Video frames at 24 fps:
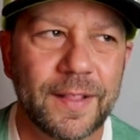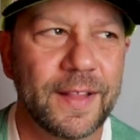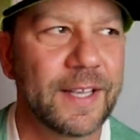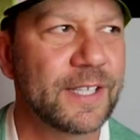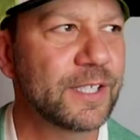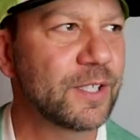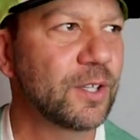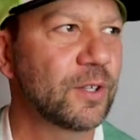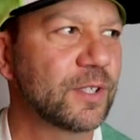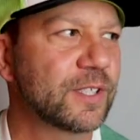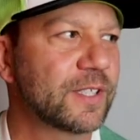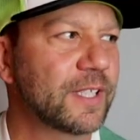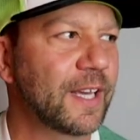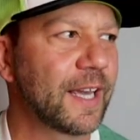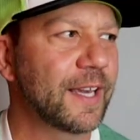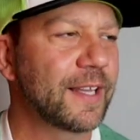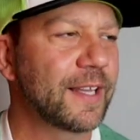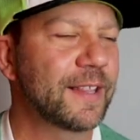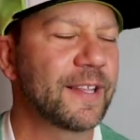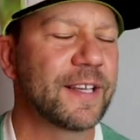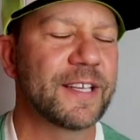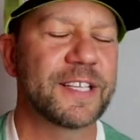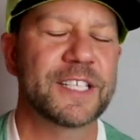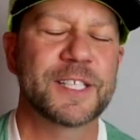This looks
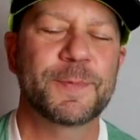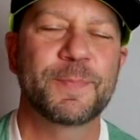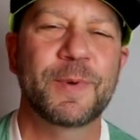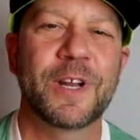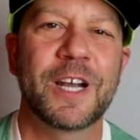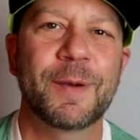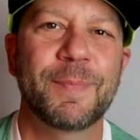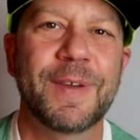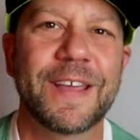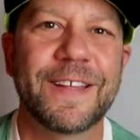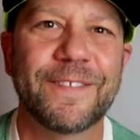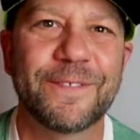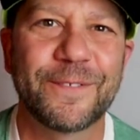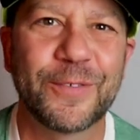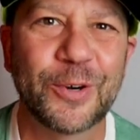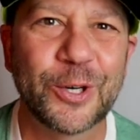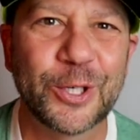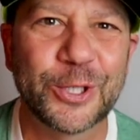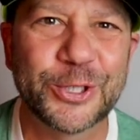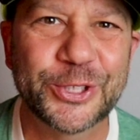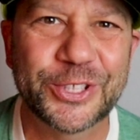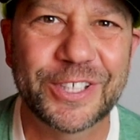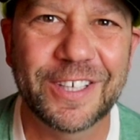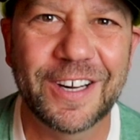like the spinnerbait
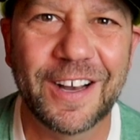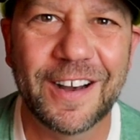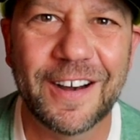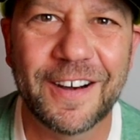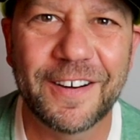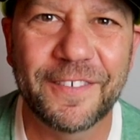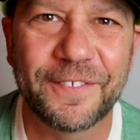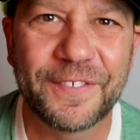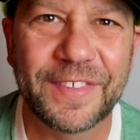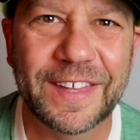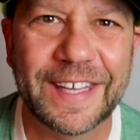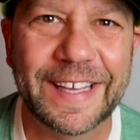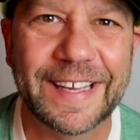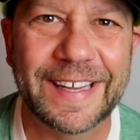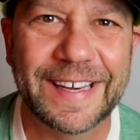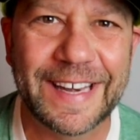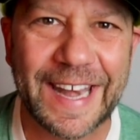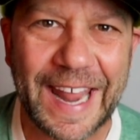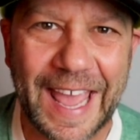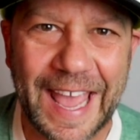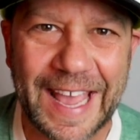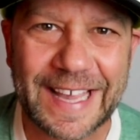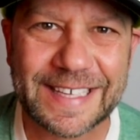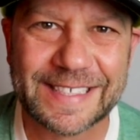version of the
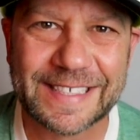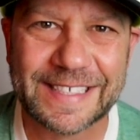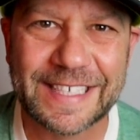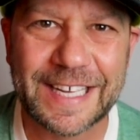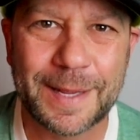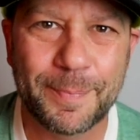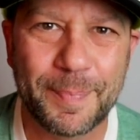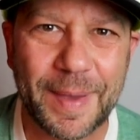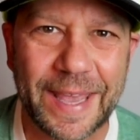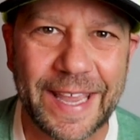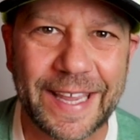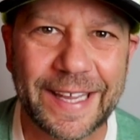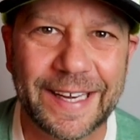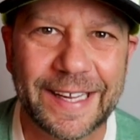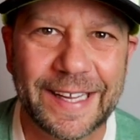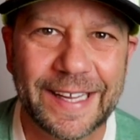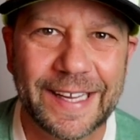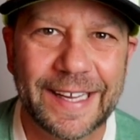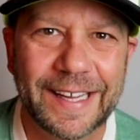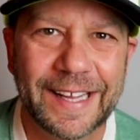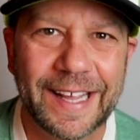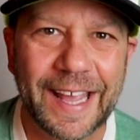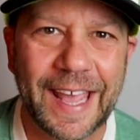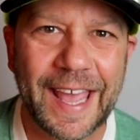Nasty bait.
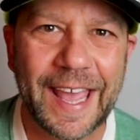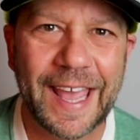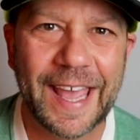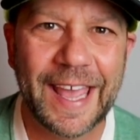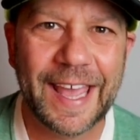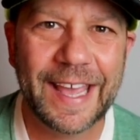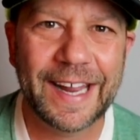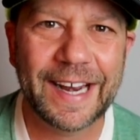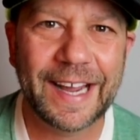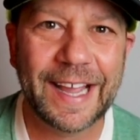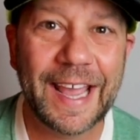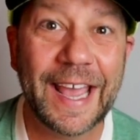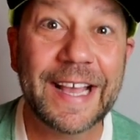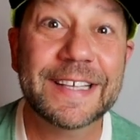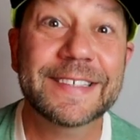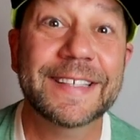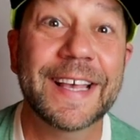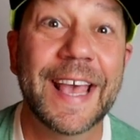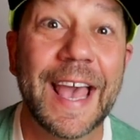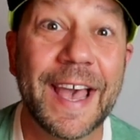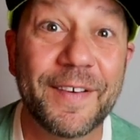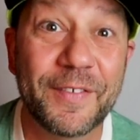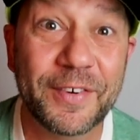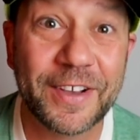And I
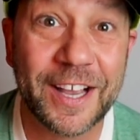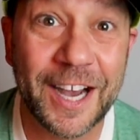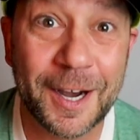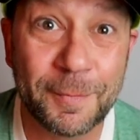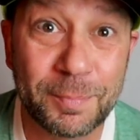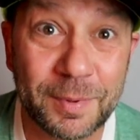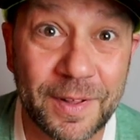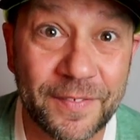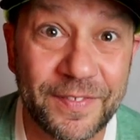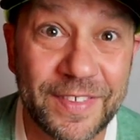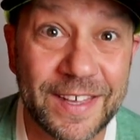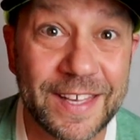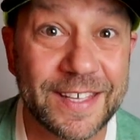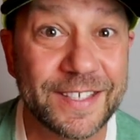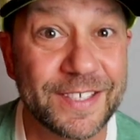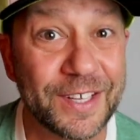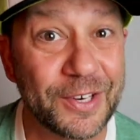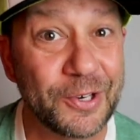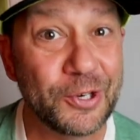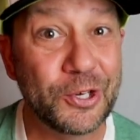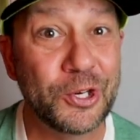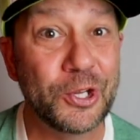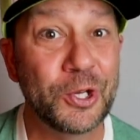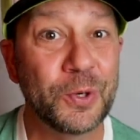actually have a couple of
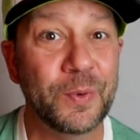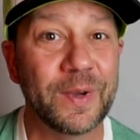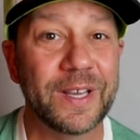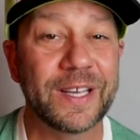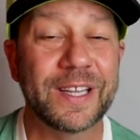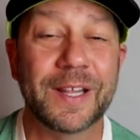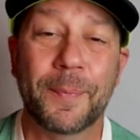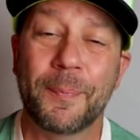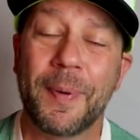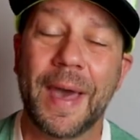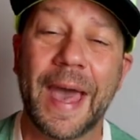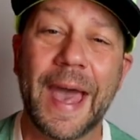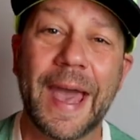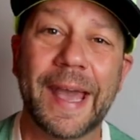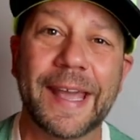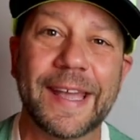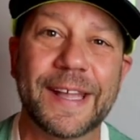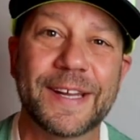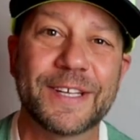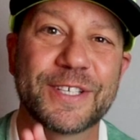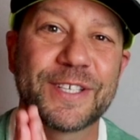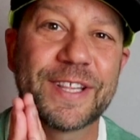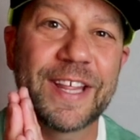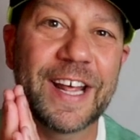these new in the
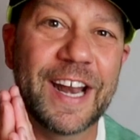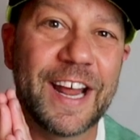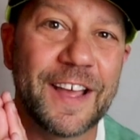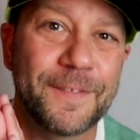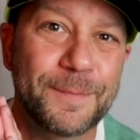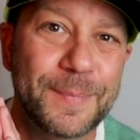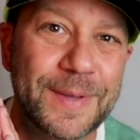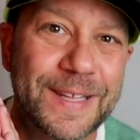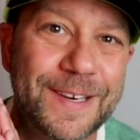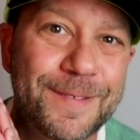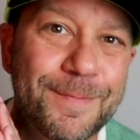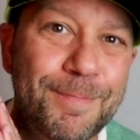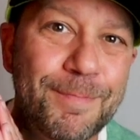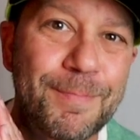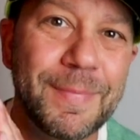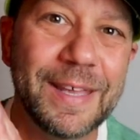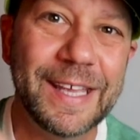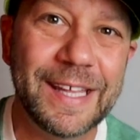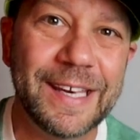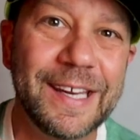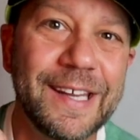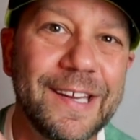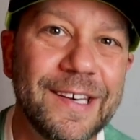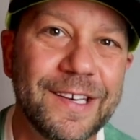package that I've been
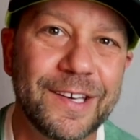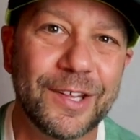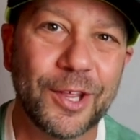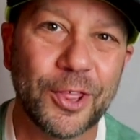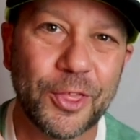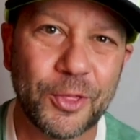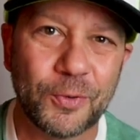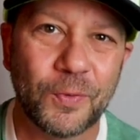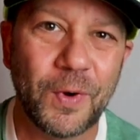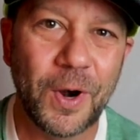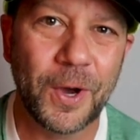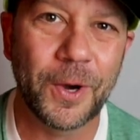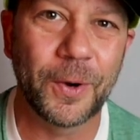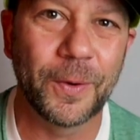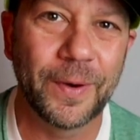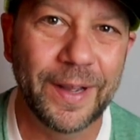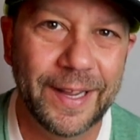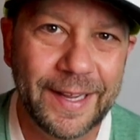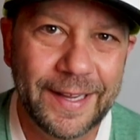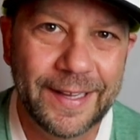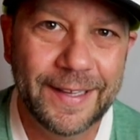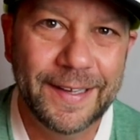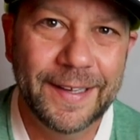meaning to throw.